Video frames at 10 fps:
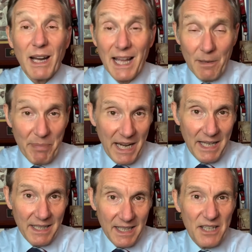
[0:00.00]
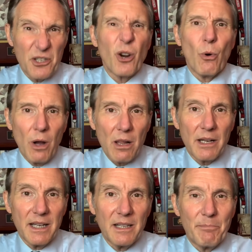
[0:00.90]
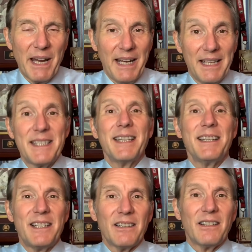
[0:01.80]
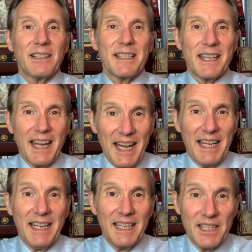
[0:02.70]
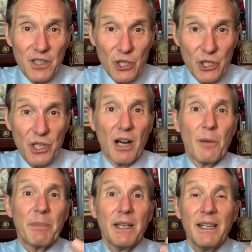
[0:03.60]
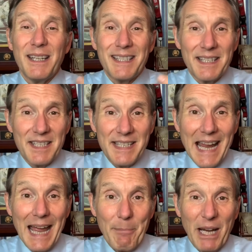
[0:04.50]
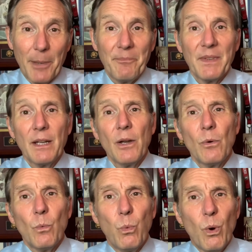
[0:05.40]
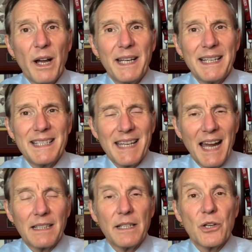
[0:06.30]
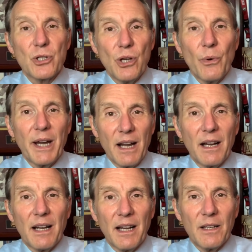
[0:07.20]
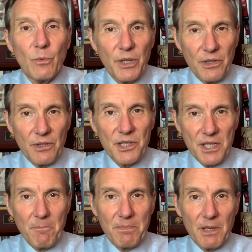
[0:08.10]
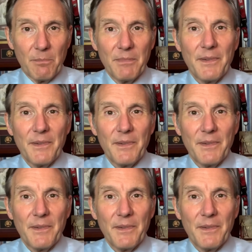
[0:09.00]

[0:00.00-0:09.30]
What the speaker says: pain it is, the quality of the pain. Is it dull? Is it achy? Is it sharp? Is it stabbing? What exactly is going on with your symptom